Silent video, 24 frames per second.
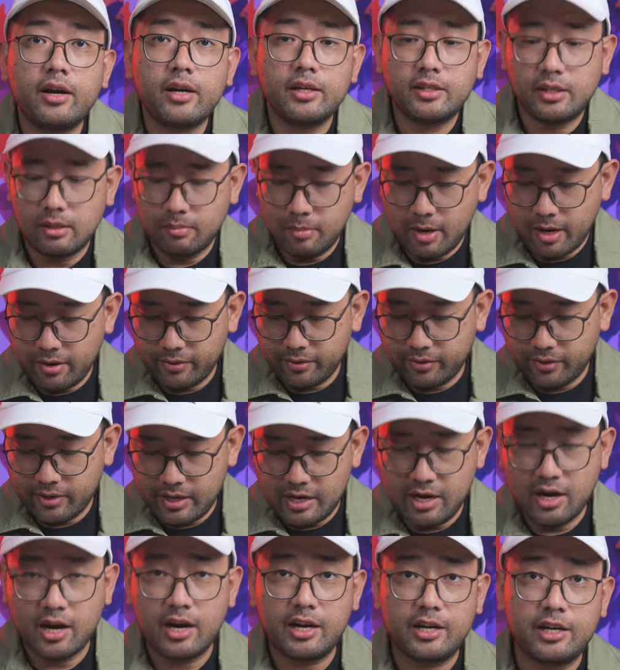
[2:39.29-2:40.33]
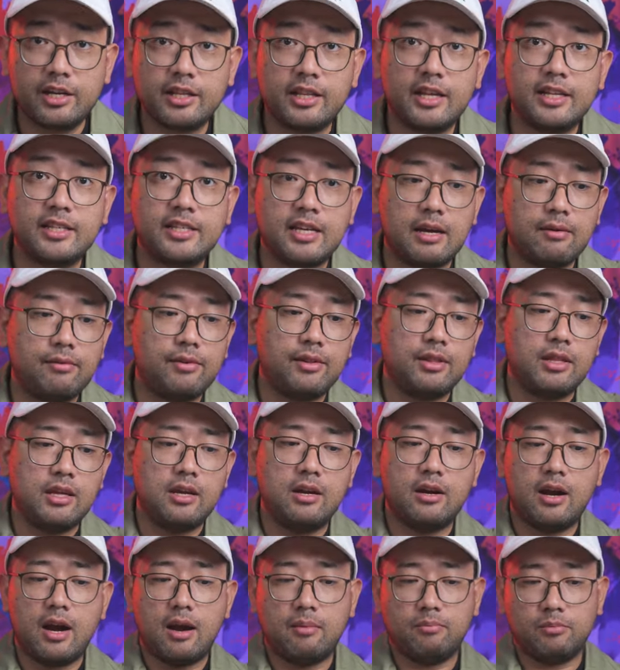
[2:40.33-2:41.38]
is about 370
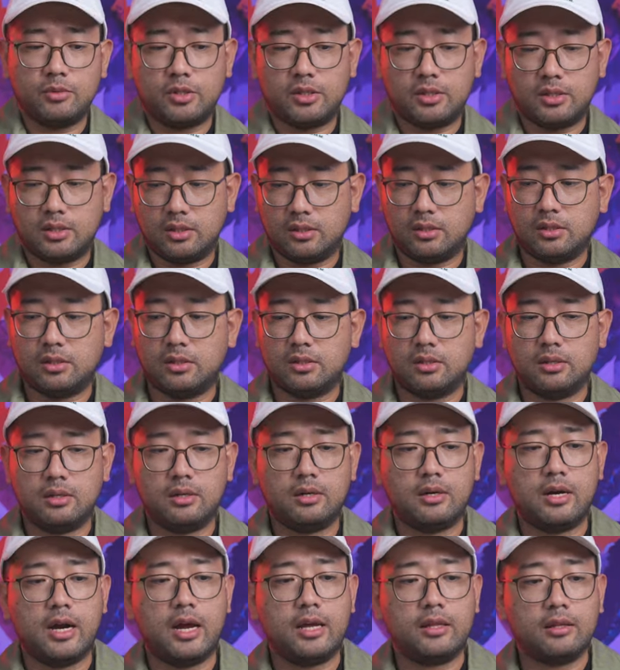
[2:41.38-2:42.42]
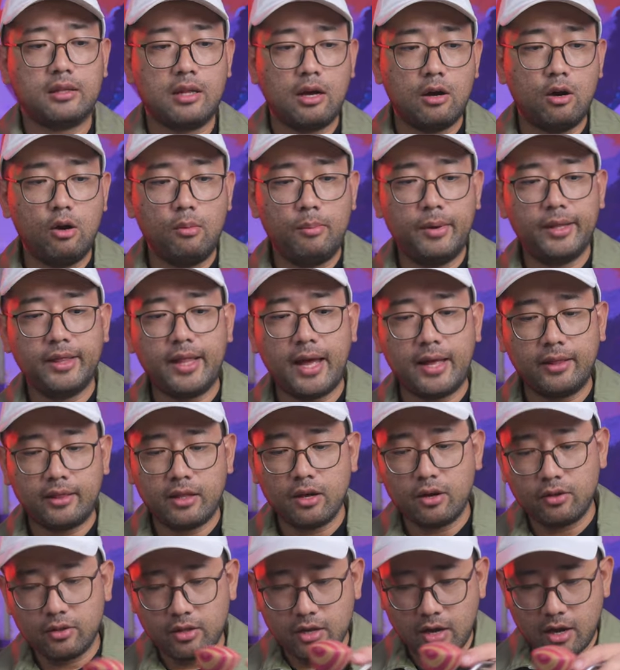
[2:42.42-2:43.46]
grams, right? The Comandante,
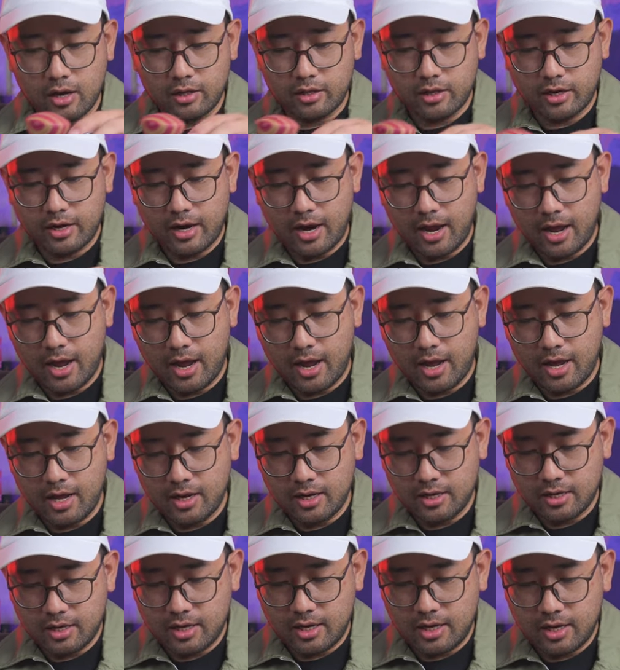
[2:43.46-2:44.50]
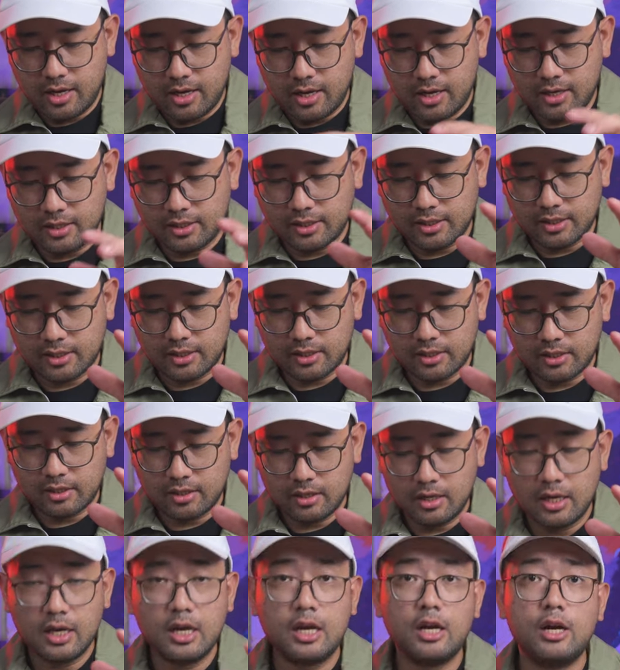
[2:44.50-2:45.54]
on the other hand, is
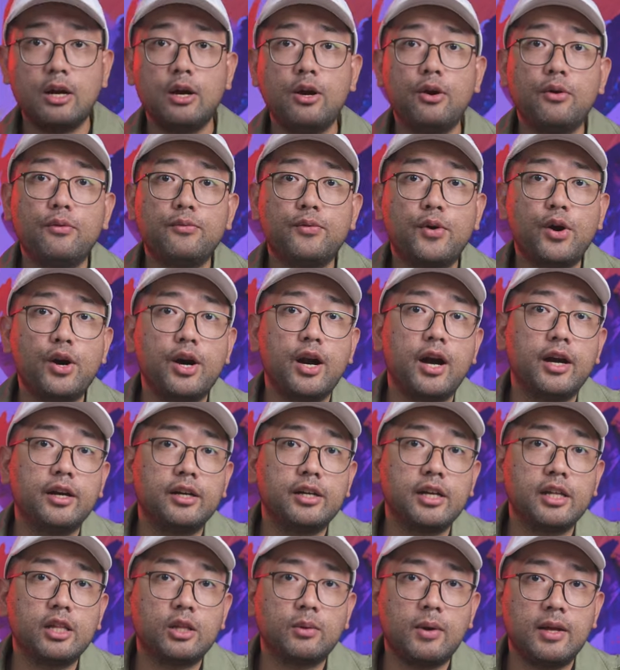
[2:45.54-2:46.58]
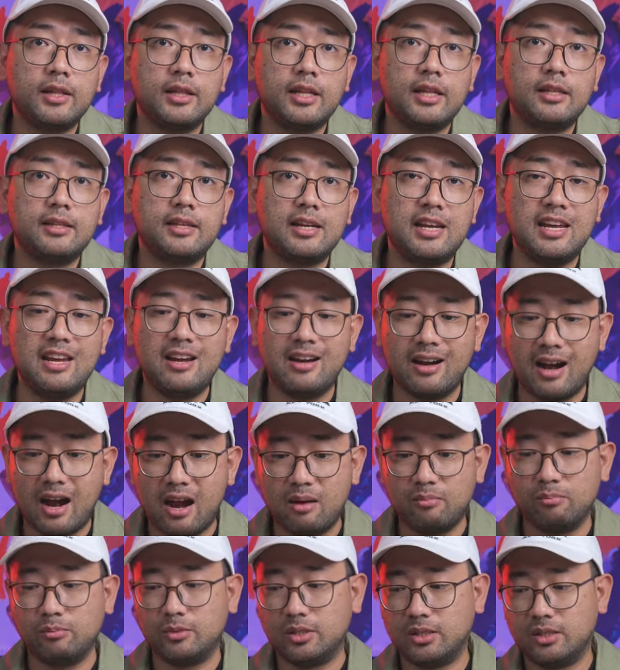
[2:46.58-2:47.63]
423
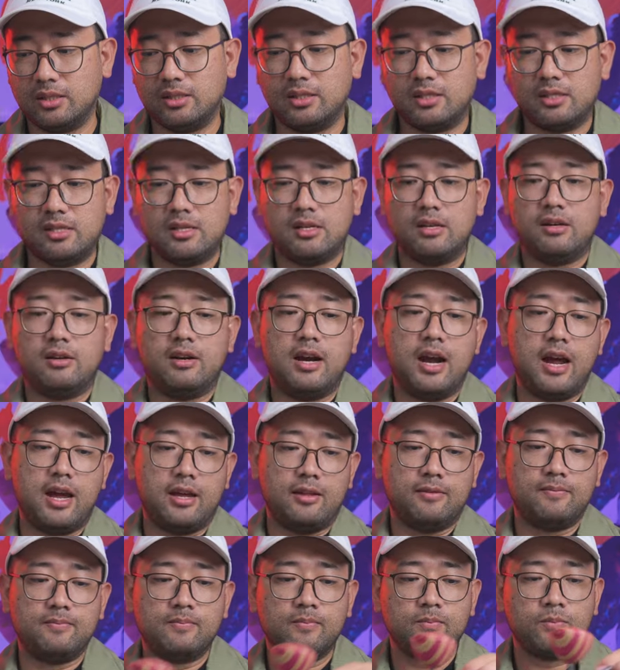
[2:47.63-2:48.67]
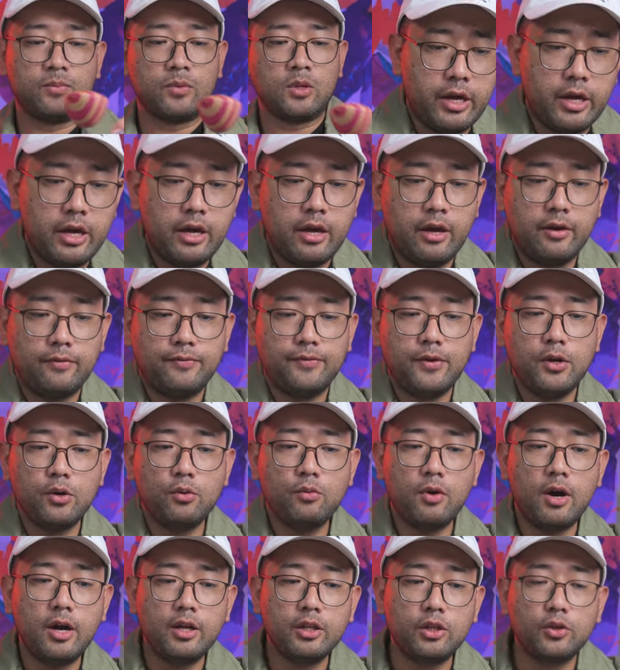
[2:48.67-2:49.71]
grams, right? If you
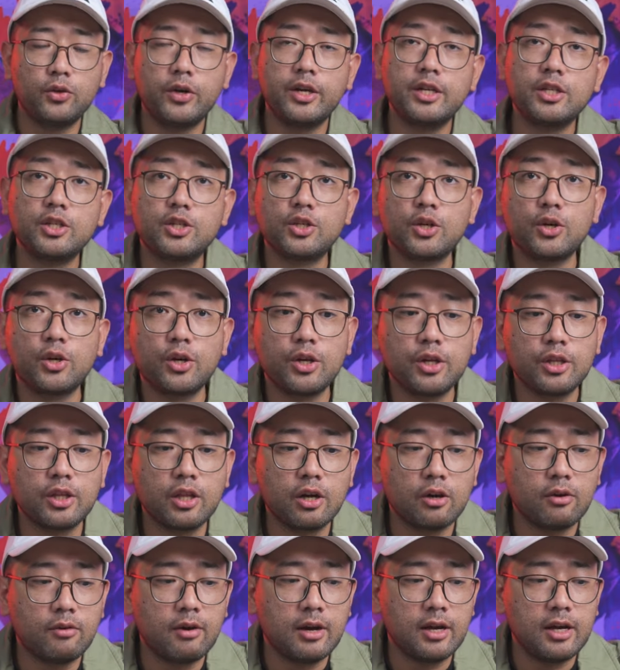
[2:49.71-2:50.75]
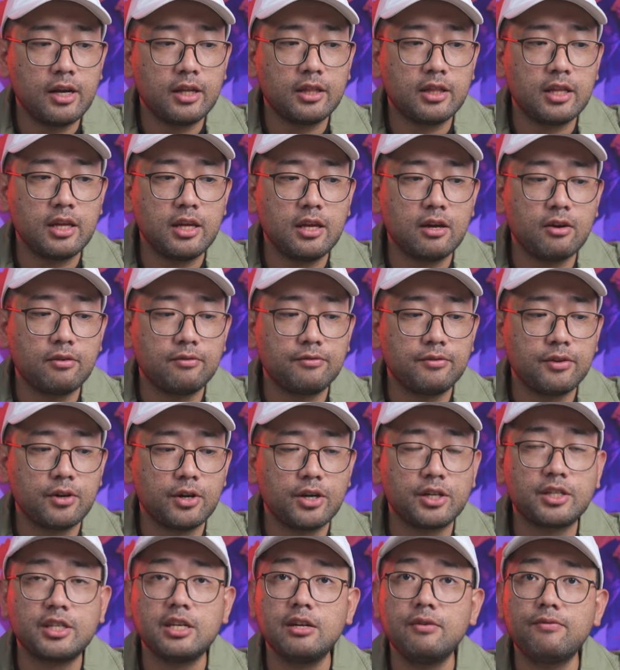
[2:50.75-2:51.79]
want to enjoy the quality of
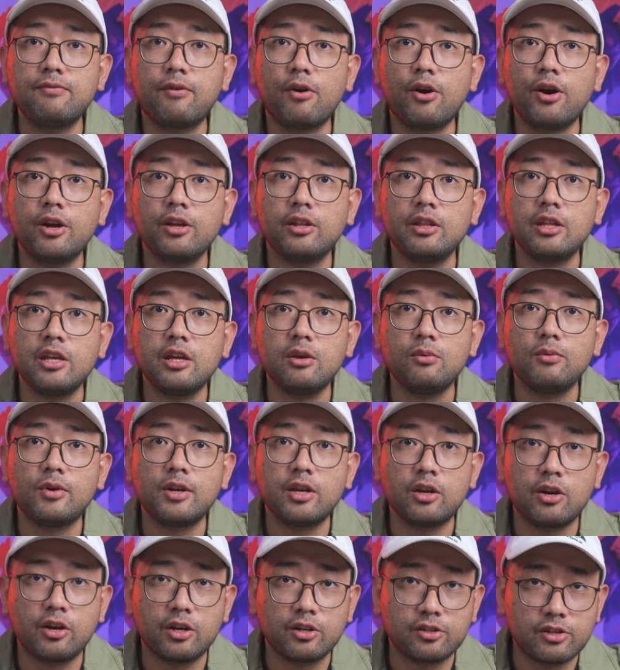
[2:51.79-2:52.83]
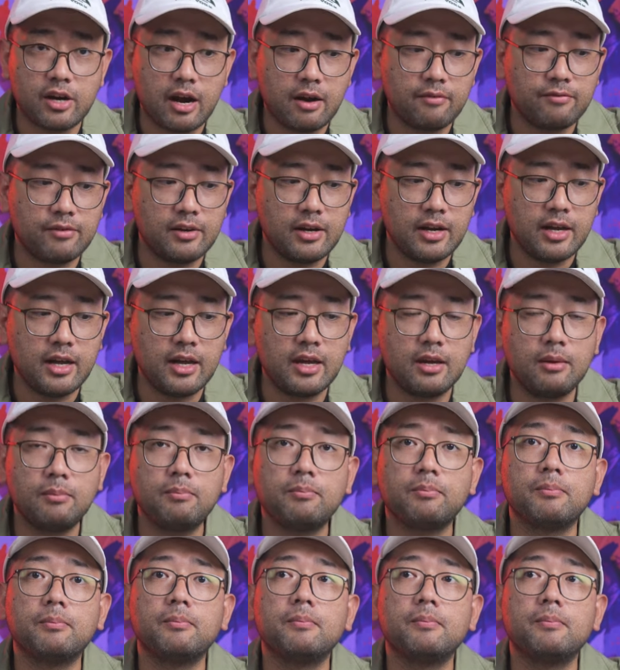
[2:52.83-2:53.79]
your C40 when you're traveling